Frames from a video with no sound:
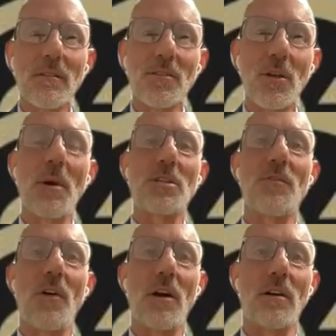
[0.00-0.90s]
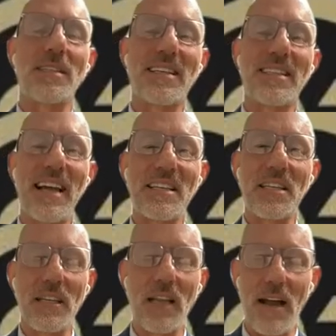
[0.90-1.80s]
So much of our
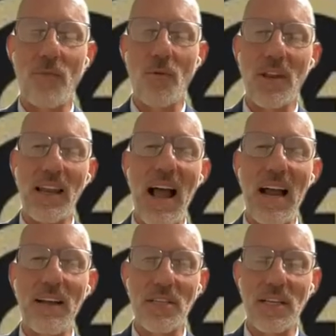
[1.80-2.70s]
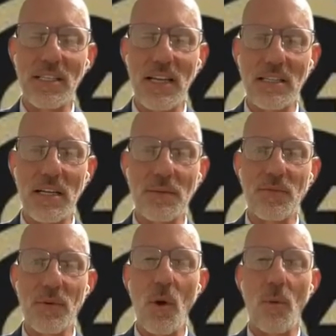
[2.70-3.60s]
success in life, or the lack of success,
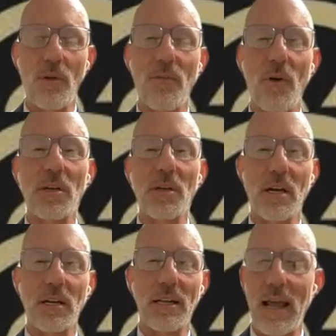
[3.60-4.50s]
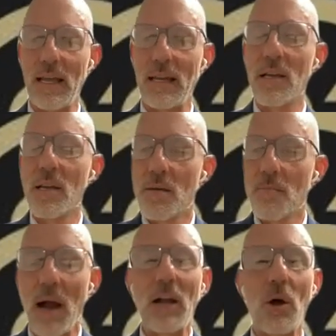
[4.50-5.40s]
comes from what we focus on, gang. And
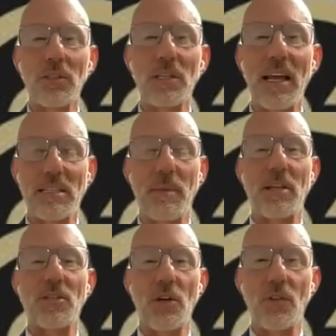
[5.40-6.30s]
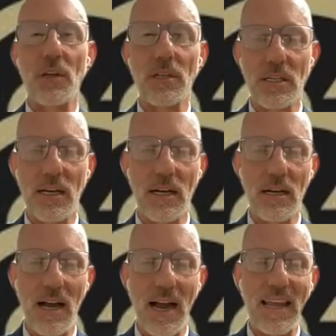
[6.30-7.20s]
my goal today is to make certain that
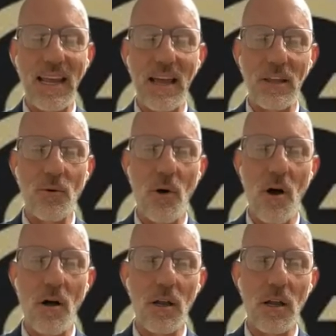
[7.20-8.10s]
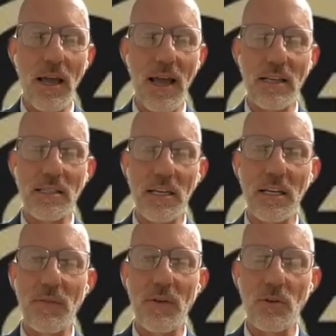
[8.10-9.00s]
uh, I get you all as
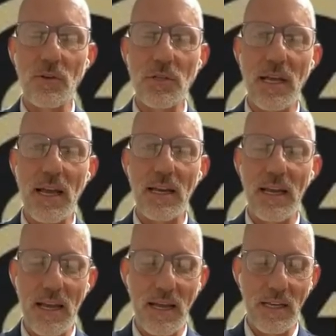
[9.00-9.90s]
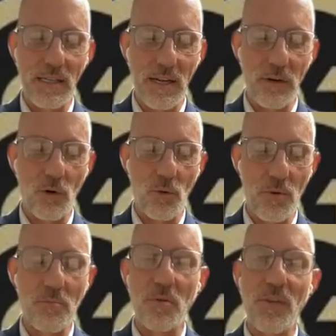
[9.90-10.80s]
individuals and as a
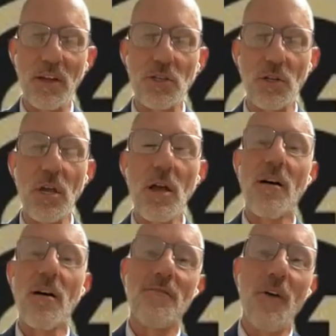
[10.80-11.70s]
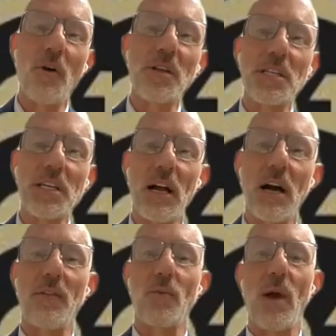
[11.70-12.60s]
group of professionals focusing
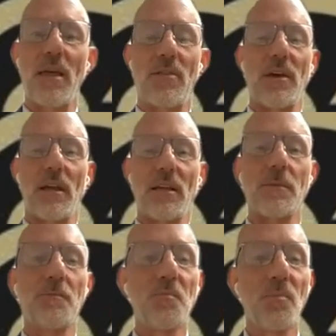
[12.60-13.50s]
on the right things.